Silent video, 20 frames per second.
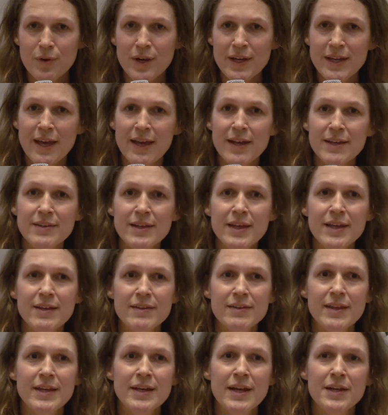again,
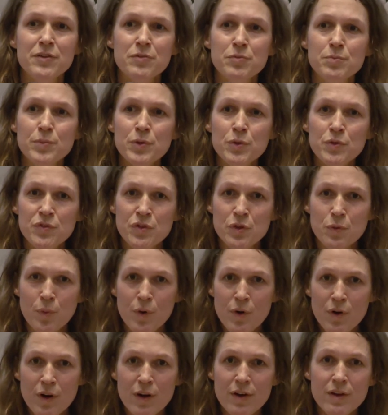they kind of move
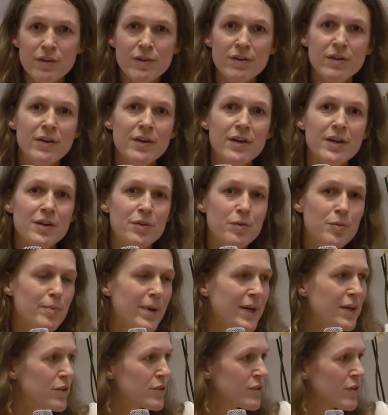toward, when
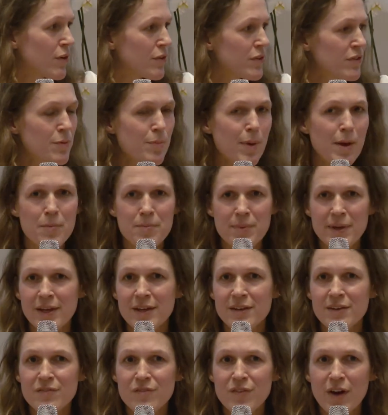Michael talks about being
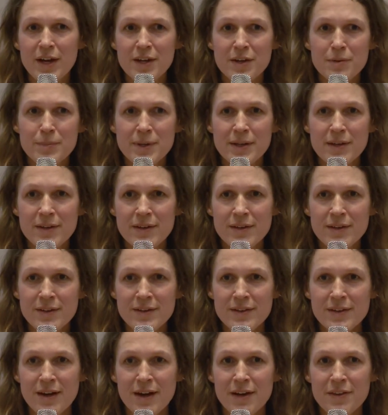an environment,
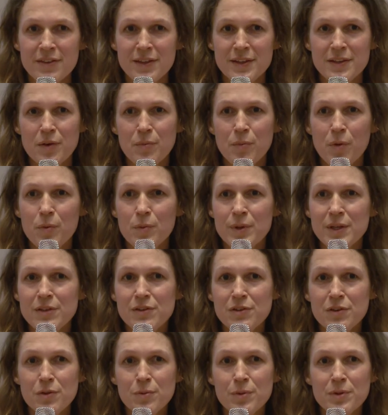I think that what we
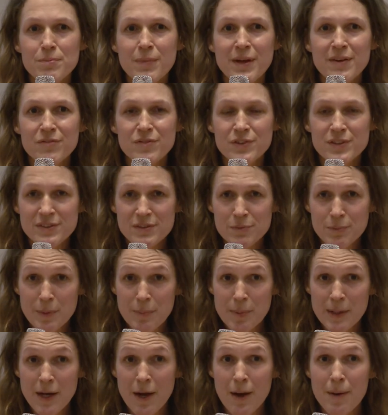do with mindfulness, we
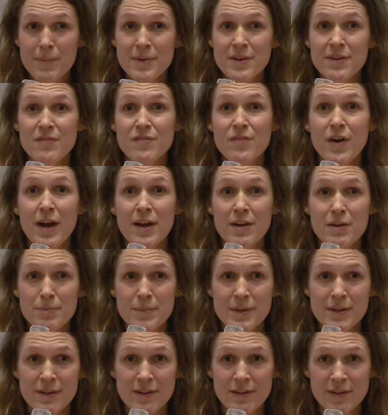become an
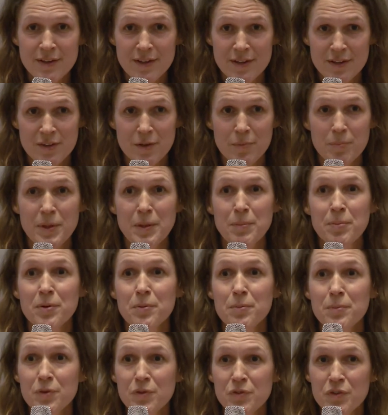environment that
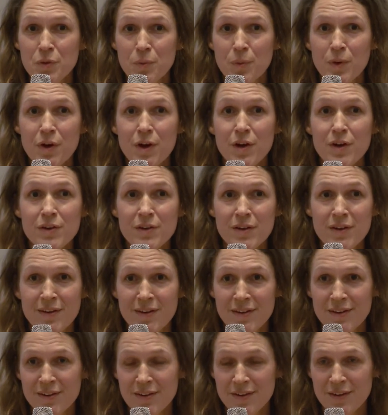people move toward.
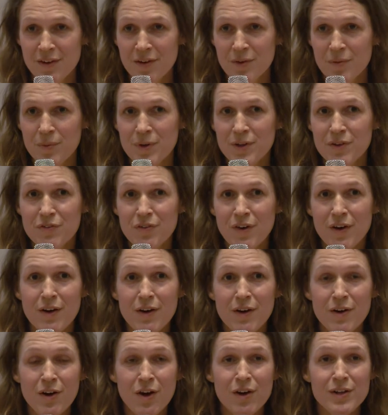One of
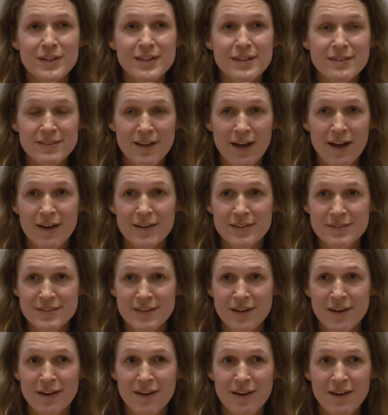her colleagues asked
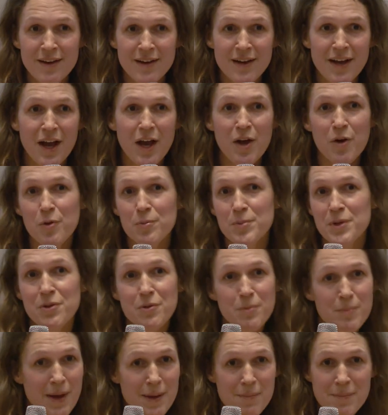her, "I hope you
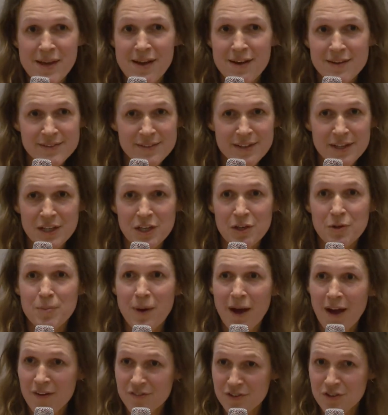don't mind me asking you,
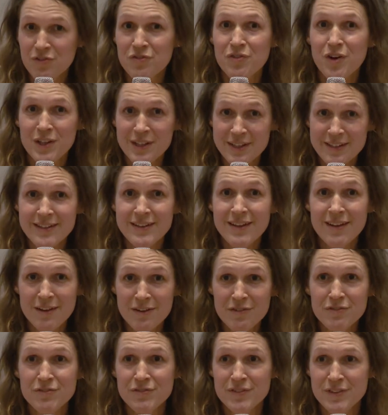but have you fallen in
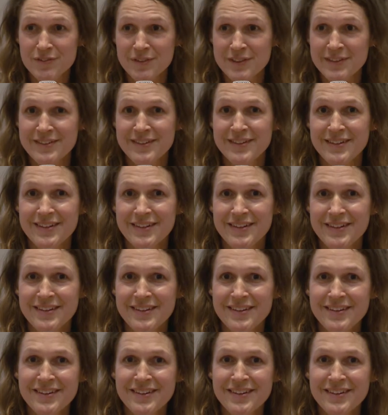love recently?"